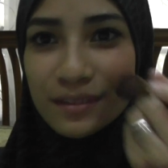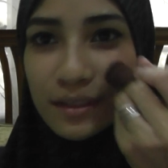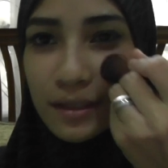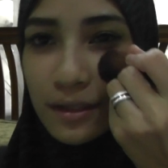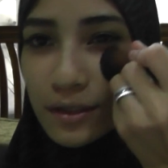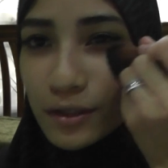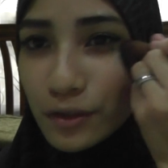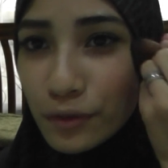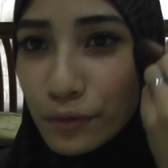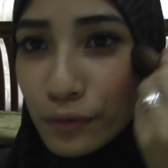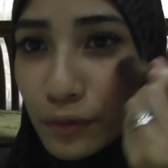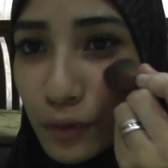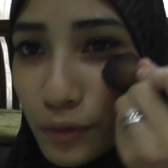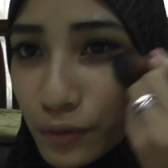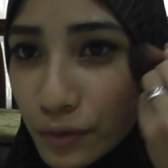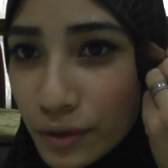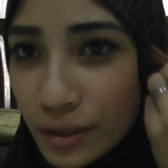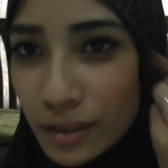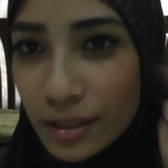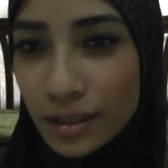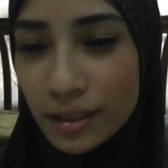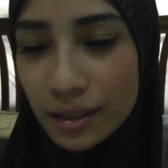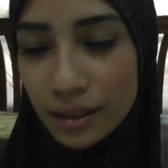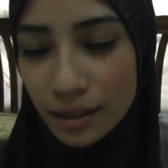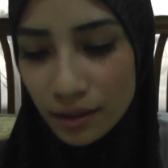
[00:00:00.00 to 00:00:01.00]
it's a
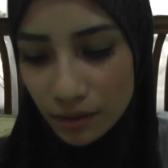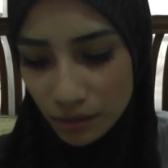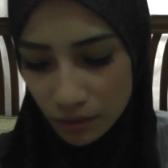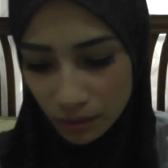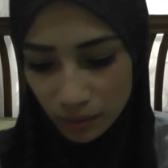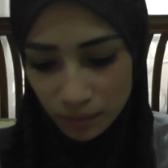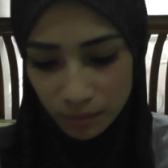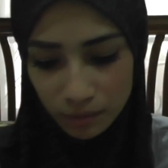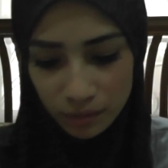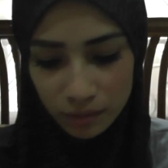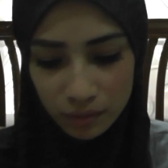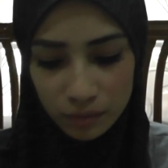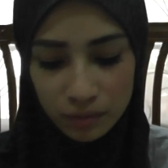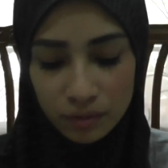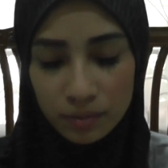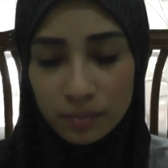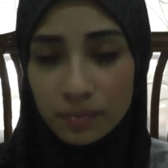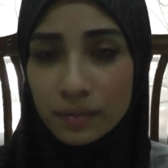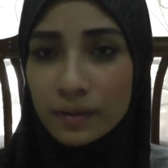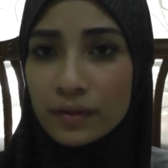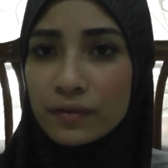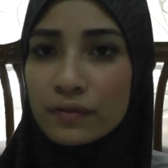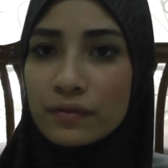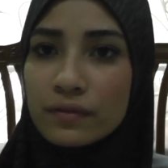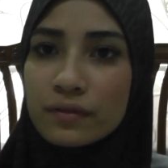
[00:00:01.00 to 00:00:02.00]
rosy cheek so I'm going to
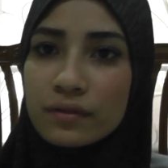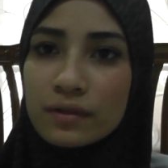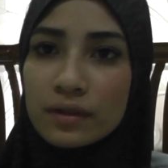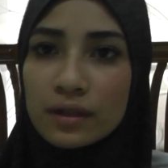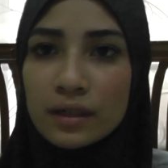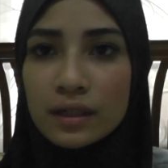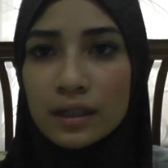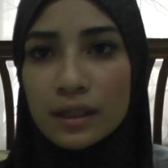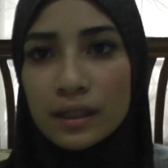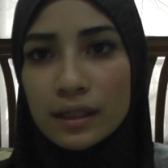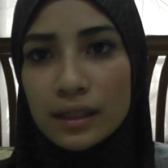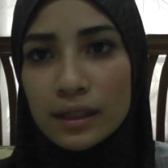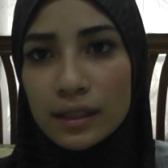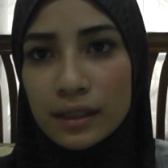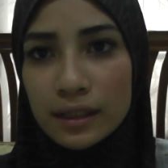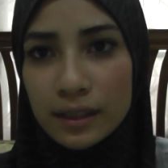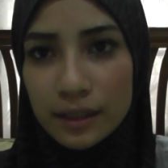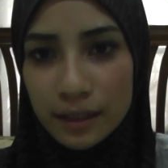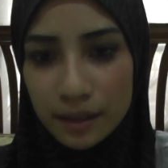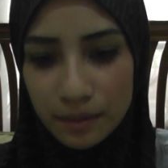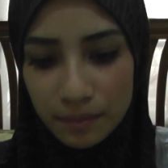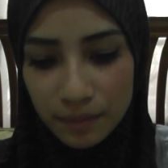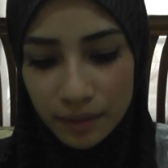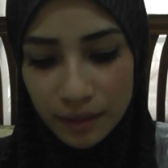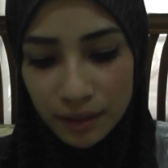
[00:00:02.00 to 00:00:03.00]
apply for
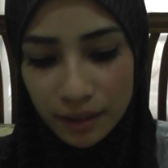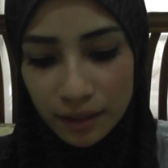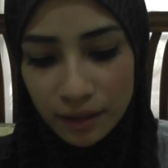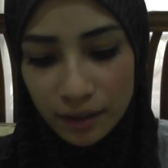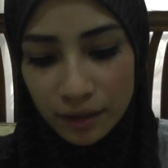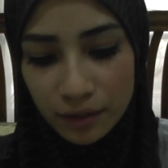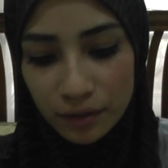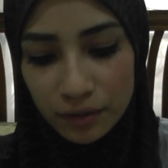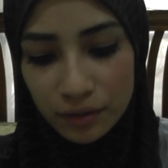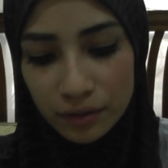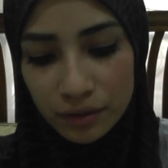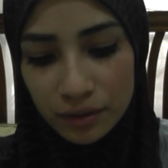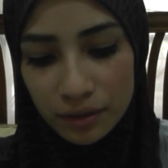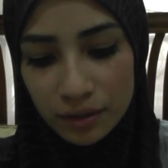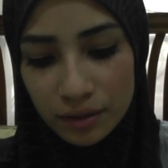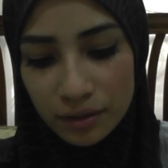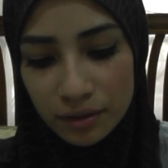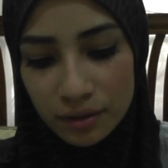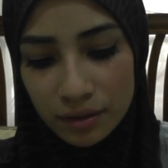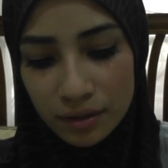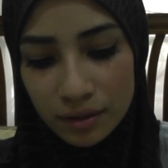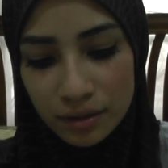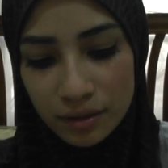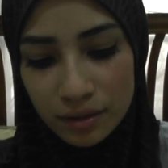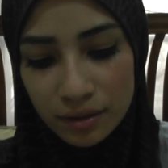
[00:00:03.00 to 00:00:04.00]
like my other
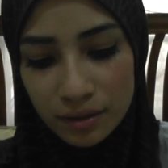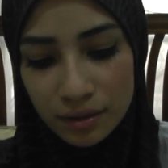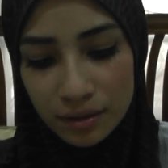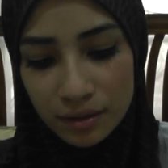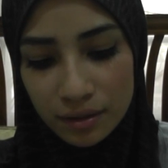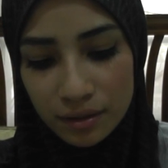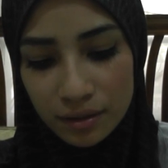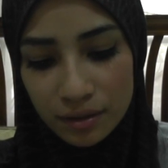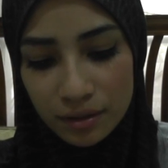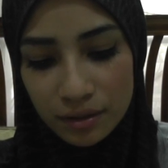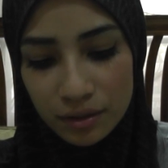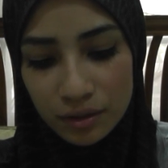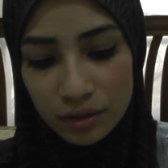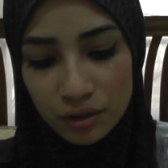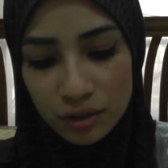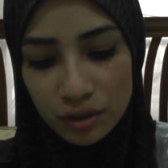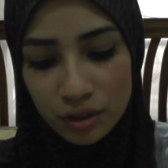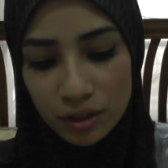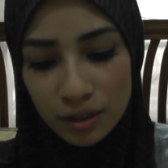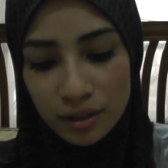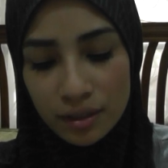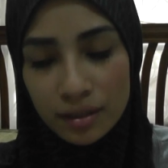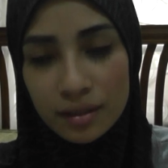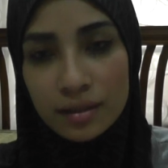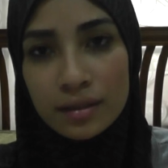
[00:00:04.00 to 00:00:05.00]

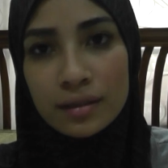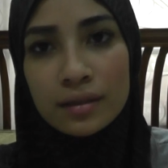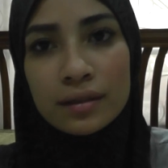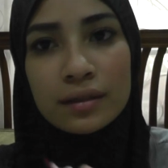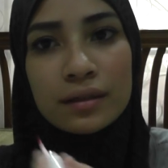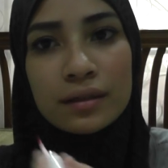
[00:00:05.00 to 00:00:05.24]
cheek